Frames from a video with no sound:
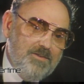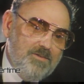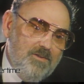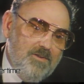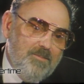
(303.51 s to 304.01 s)
I
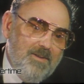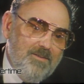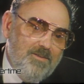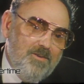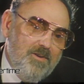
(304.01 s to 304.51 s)
sold
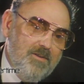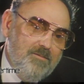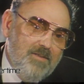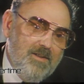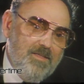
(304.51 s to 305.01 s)
about 30 of
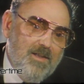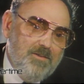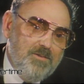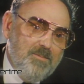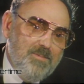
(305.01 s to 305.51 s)
them at
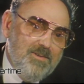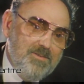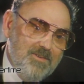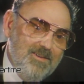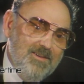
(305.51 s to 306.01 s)
$1,000
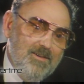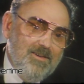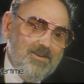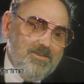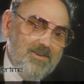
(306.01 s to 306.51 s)
apiece.
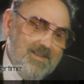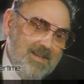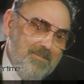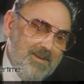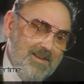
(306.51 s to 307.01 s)
So I
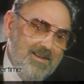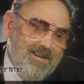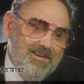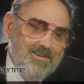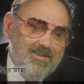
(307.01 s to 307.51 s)
came out
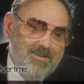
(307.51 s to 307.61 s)
ahead.